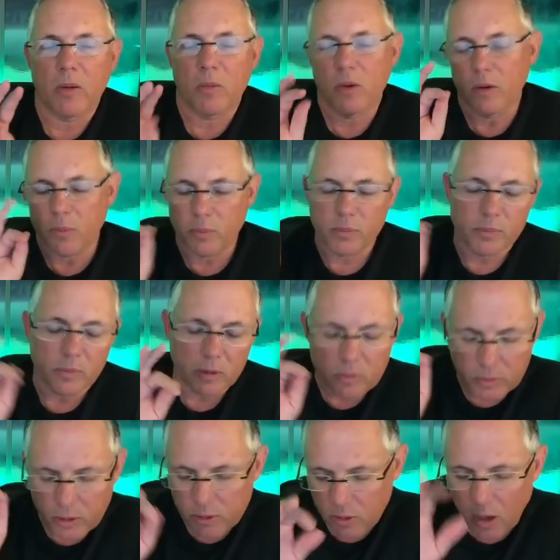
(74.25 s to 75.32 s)
Well,
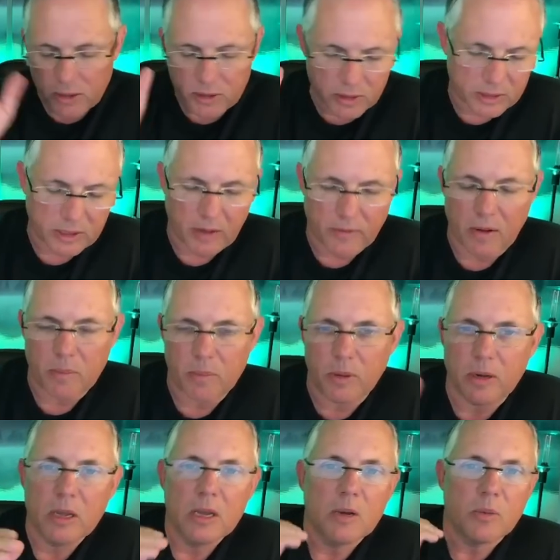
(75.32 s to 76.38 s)
there's lots of things that have to happen,
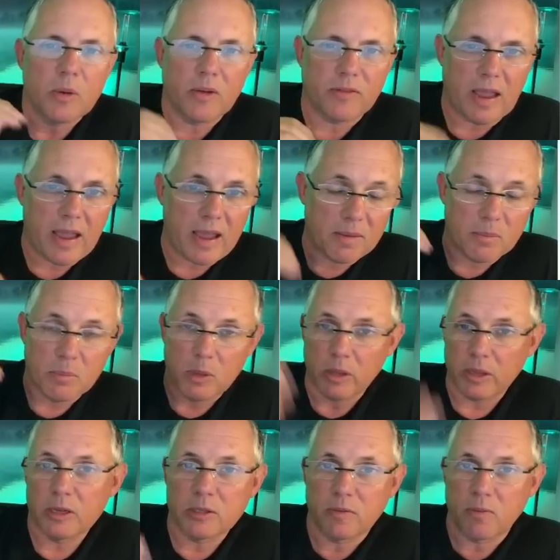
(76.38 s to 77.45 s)
but we have to add
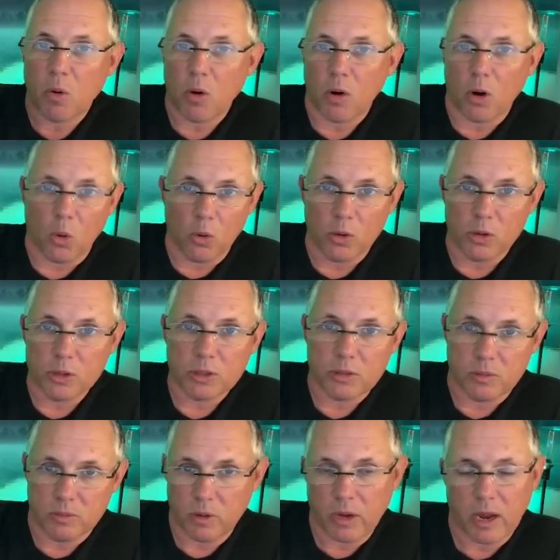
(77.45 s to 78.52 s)
millions of more holders,
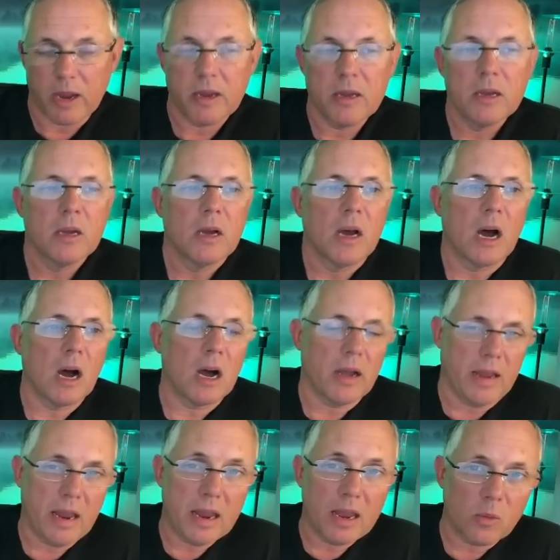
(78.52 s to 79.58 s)
okay? Uh,
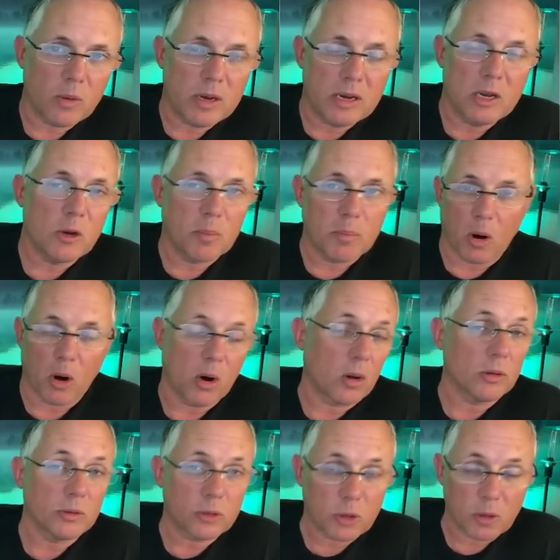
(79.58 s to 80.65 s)
and we need to burn
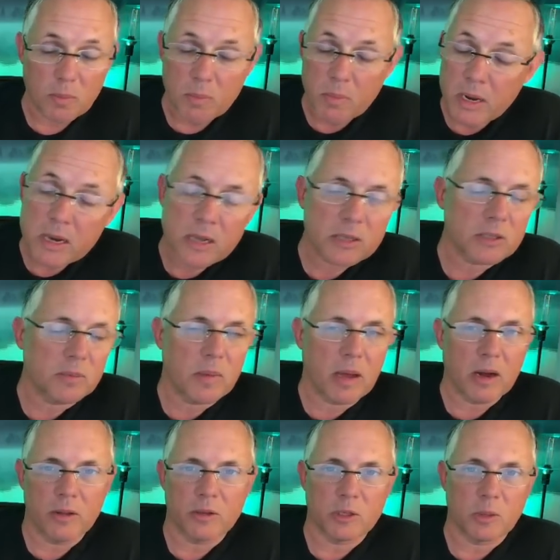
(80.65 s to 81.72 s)
a tremendous
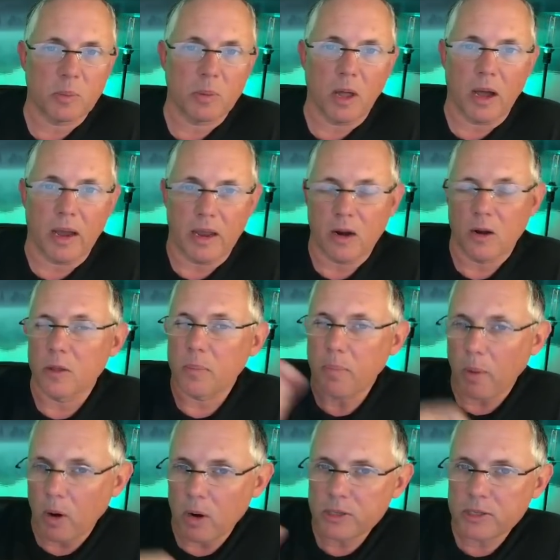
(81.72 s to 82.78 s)
amount of the supply. And on the
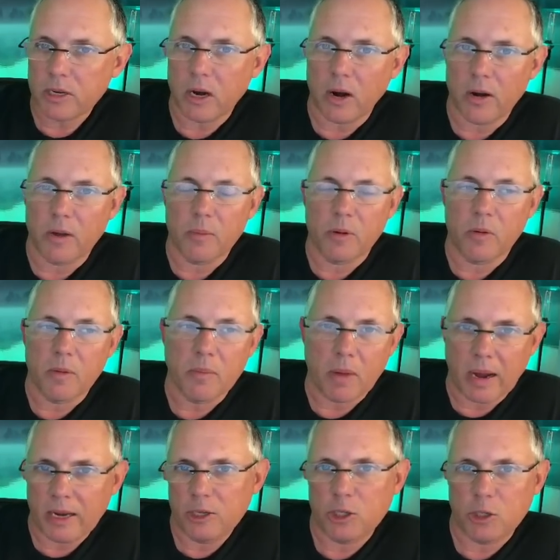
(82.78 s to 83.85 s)
burn scenario, I'm going to
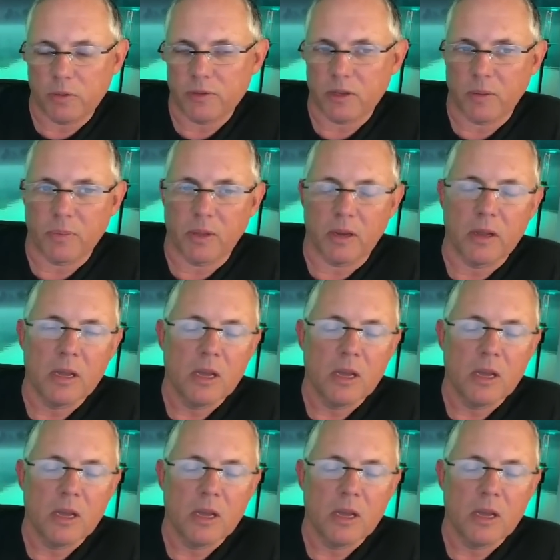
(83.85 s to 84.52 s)
remind you of something.